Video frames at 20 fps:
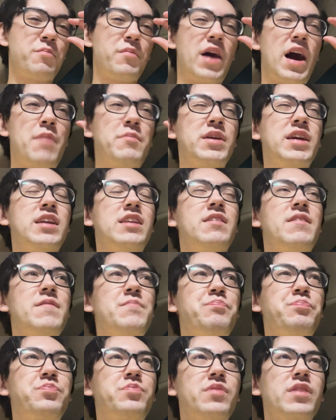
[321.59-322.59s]
I mean,
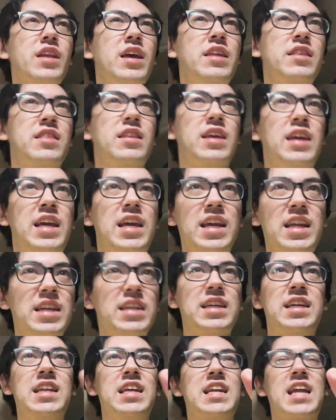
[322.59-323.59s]
he
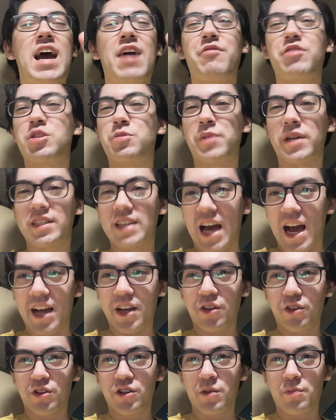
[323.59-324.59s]
didn't have a
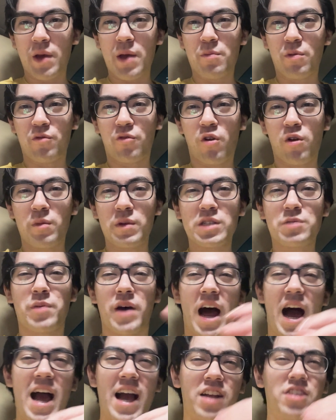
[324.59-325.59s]
spectacular debate performance,
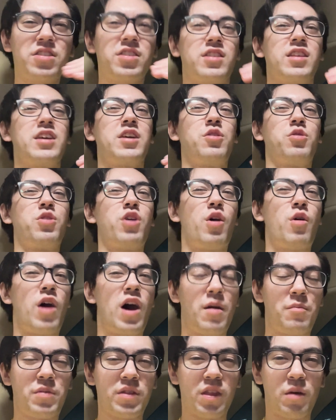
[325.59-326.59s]
but I actually think he'll go
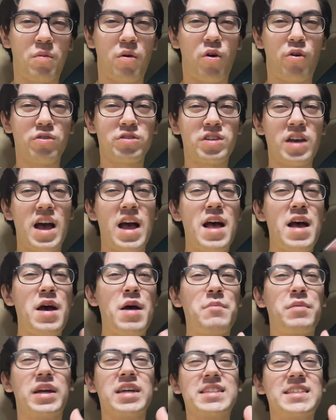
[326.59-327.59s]
up in the polls
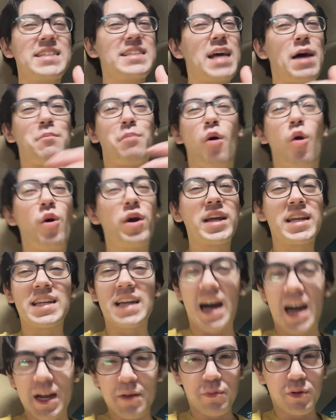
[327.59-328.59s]
because he's at
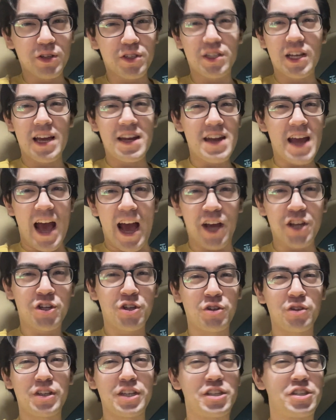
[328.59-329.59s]
0.9%
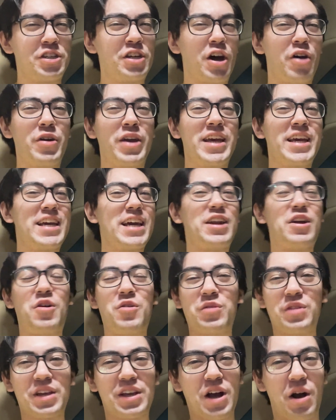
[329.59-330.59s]
nationally, so he can
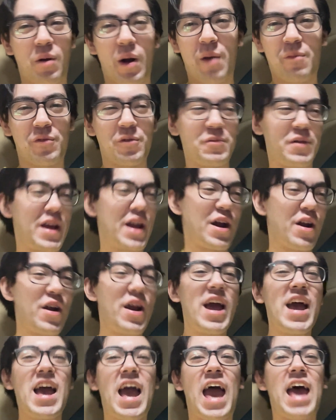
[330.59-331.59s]
only go up from here.
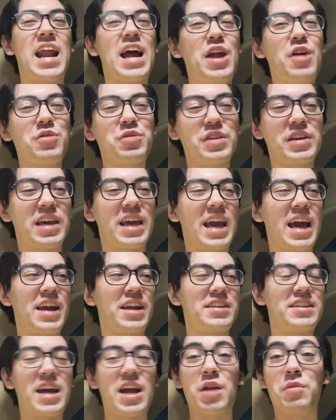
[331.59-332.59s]
And I don't think he had
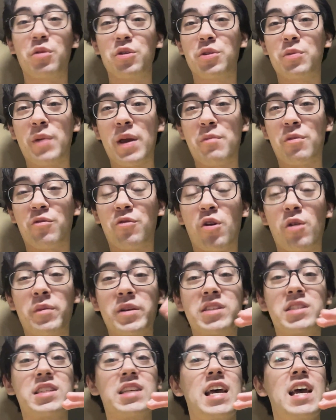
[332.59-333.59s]
a terrible debate
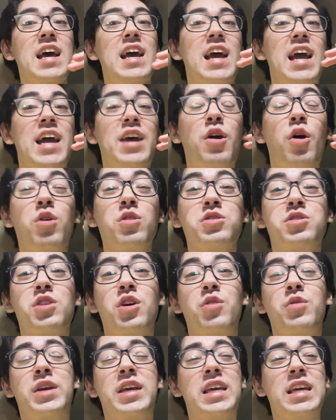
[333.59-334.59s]
performance. And
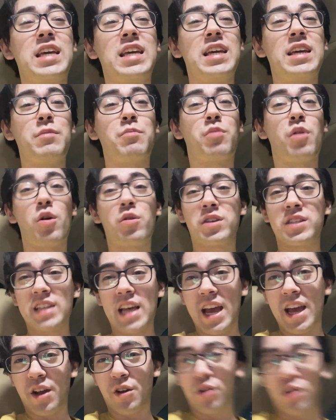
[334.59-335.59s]
also, he broke his
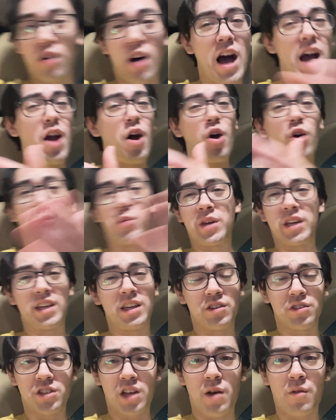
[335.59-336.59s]
ankle. I hope he
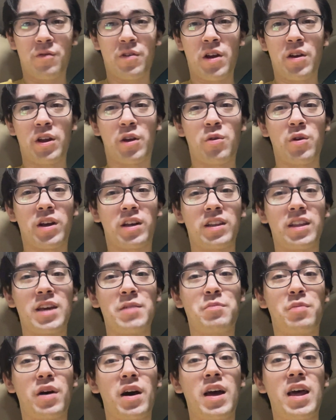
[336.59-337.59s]
heals up very quickly,
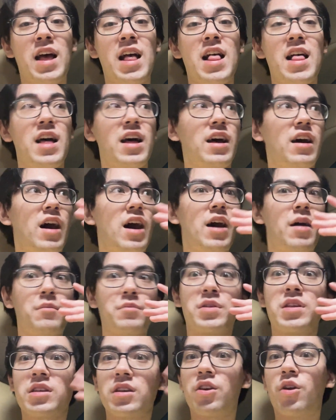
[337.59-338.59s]
but
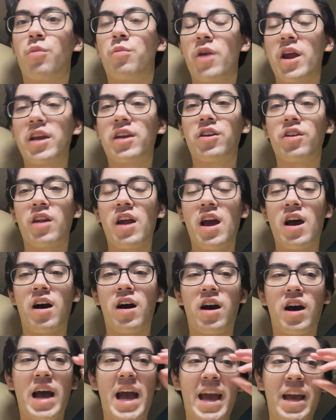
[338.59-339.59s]
to, break your
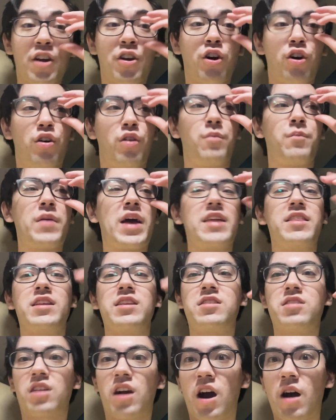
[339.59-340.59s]
ankle and
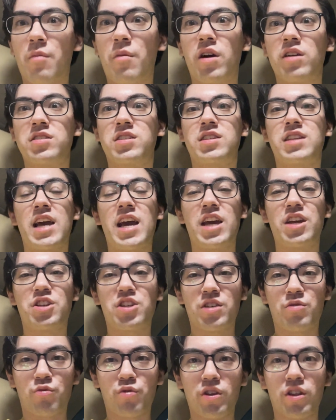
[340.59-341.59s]
then to come on stage
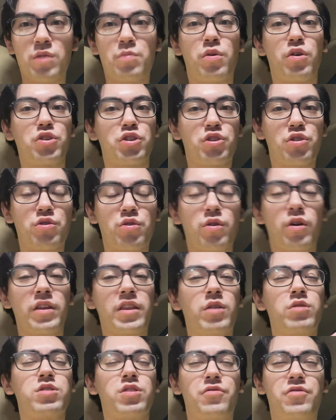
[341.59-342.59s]
and really push through it.
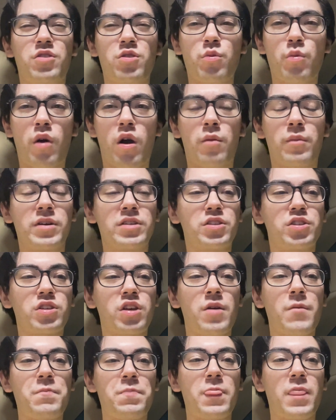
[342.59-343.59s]
There was a few moments
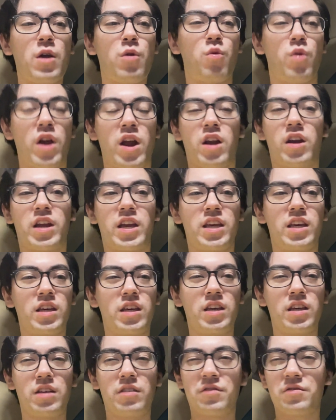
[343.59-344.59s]
where
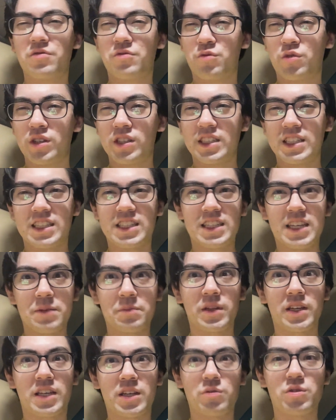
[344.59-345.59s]
he really
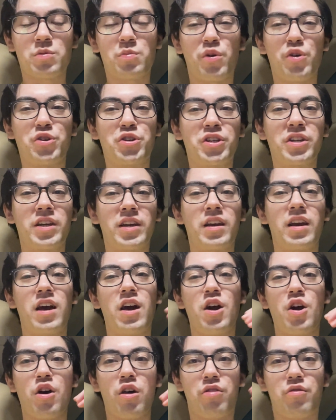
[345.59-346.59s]
seemed like he was pushing
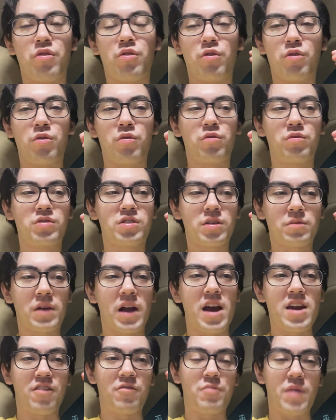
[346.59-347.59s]
through some
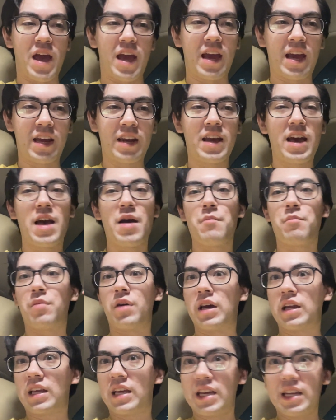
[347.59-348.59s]
kind of pain,
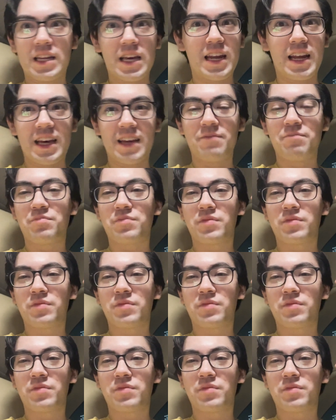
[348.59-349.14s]
but he did it.